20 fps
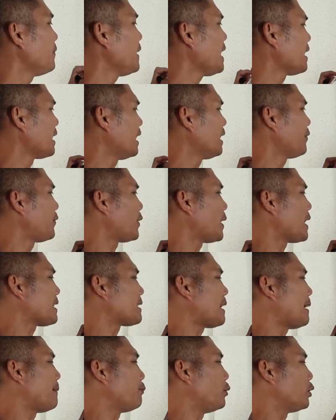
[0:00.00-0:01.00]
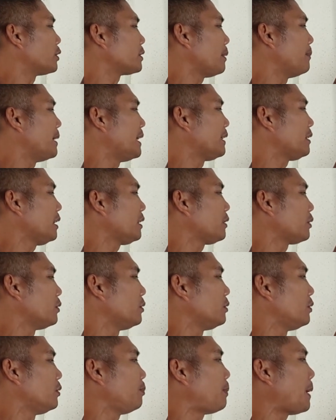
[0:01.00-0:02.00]
vehicle, for example, 72,
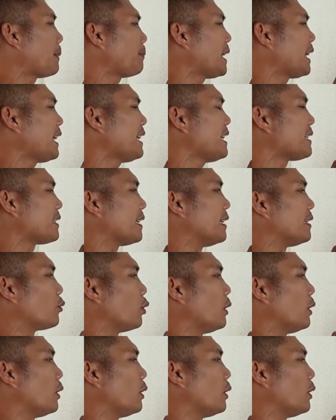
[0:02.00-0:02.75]
pagpalagay natin,